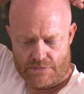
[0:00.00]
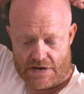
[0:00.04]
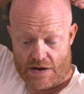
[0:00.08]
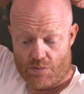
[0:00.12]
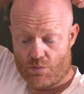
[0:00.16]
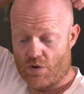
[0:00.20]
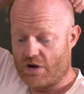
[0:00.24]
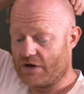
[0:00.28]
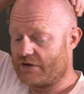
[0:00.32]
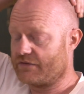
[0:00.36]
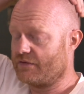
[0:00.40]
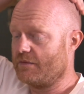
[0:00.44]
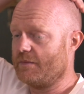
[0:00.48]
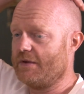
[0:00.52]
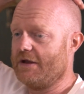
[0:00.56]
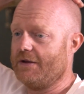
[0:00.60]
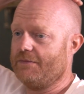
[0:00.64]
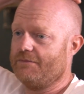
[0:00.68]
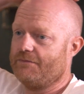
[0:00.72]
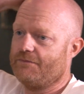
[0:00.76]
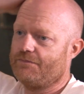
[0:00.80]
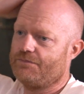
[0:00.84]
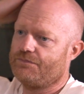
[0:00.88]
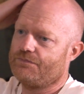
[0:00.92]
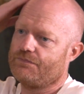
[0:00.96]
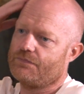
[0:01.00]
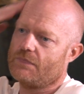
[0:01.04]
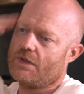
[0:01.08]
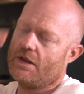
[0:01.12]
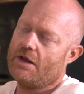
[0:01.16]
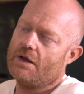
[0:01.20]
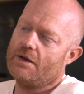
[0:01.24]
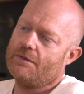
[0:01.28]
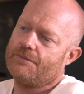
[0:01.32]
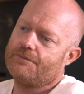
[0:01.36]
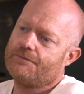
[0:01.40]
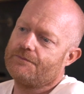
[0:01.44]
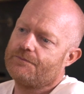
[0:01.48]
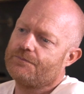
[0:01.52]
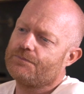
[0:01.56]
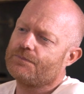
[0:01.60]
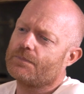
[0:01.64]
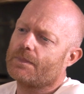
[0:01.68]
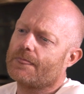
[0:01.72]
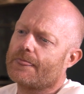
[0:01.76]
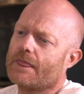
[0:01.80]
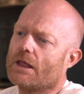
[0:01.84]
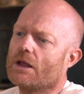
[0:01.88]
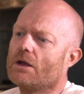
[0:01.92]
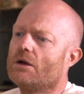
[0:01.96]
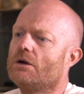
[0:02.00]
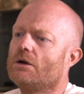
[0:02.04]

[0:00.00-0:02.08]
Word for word: that works for me. Yeah. Well, I